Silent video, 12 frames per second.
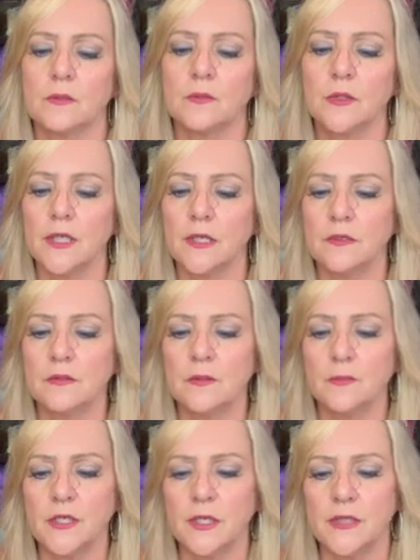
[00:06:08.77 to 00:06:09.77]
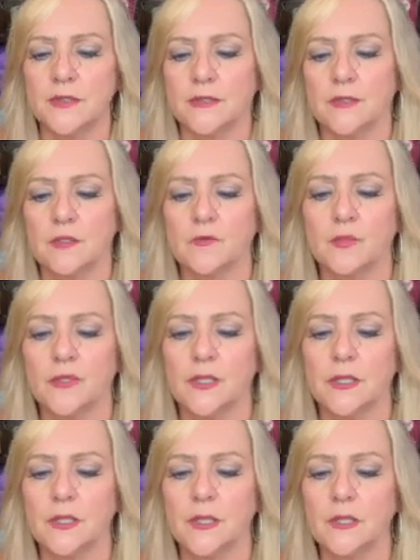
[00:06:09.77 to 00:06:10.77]
around the base of the
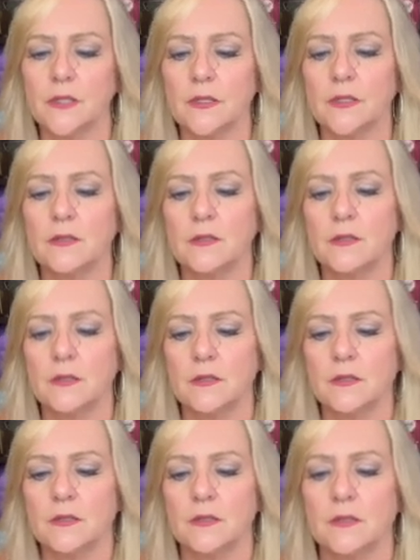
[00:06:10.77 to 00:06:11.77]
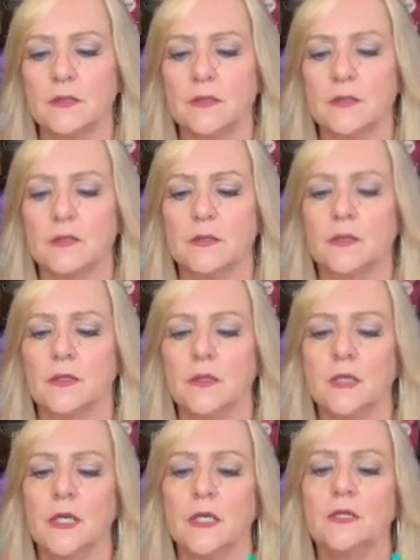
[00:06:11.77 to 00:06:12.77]
body here.
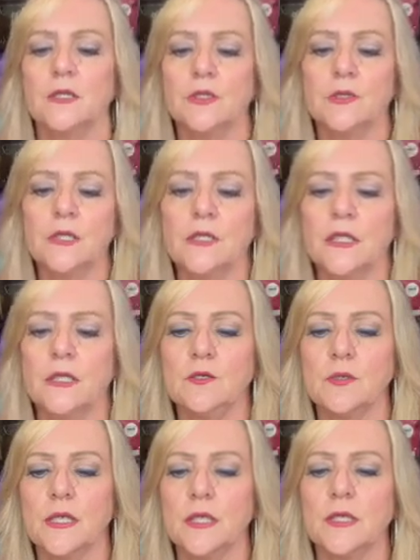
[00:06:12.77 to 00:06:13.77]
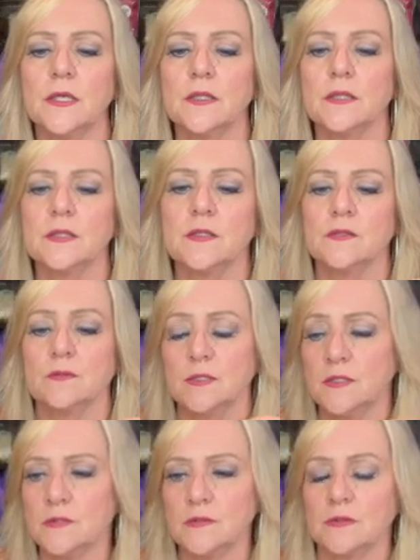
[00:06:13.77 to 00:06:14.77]
And then you can take your hand,
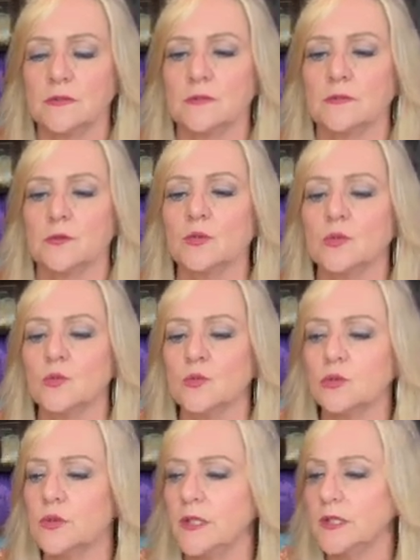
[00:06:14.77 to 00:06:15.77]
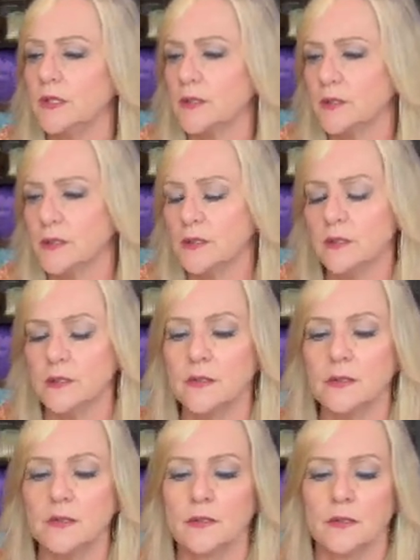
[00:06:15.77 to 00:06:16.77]
this core wool here
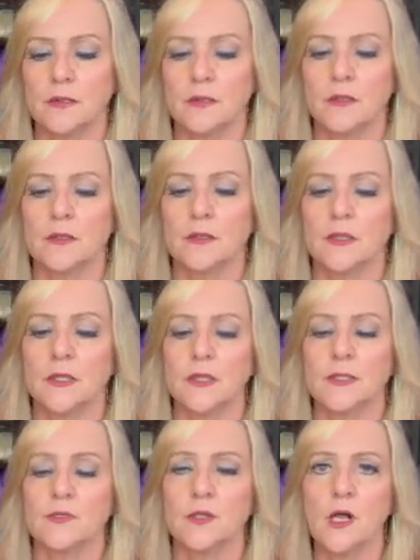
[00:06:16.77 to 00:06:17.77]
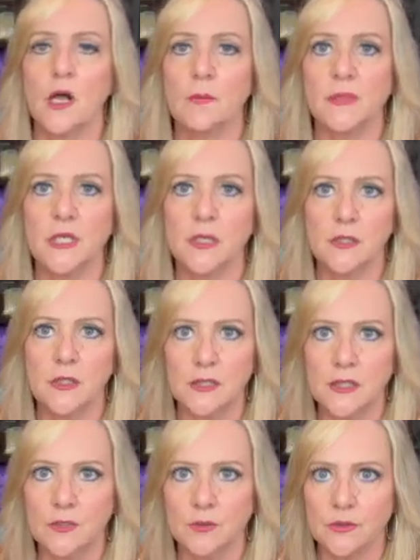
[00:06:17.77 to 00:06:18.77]
is our Hamanaka
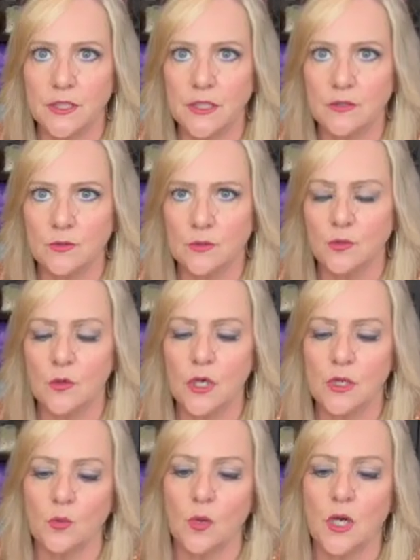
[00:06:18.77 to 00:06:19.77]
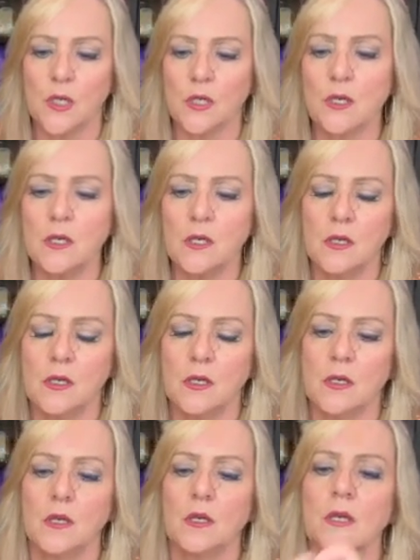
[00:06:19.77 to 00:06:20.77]
needle, wada wada.
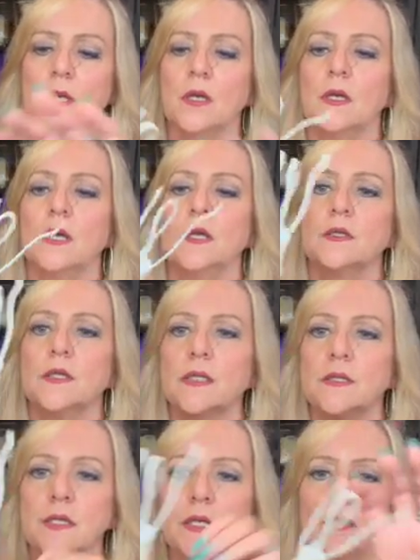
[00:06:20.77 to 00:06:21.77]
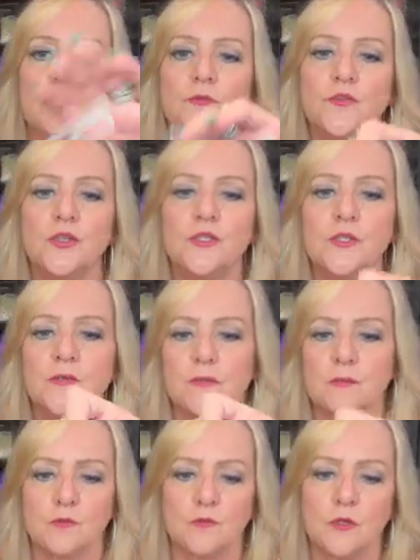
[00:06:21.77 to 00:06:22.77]
And look at that. If you just
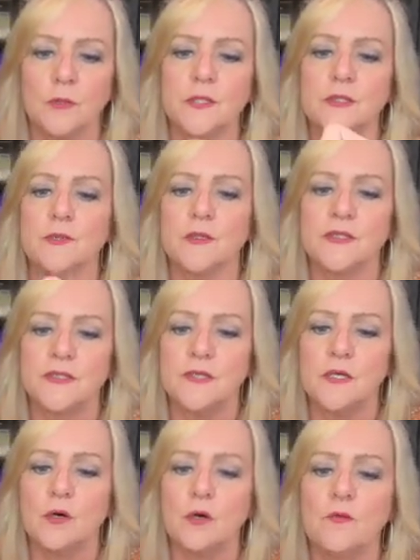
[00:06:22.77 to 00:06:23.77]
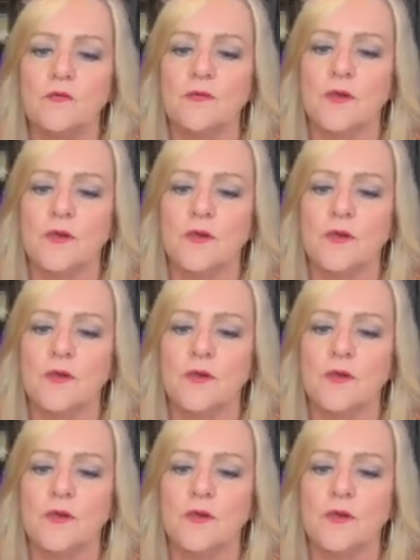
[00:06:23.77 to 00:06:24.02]
rub it to itself,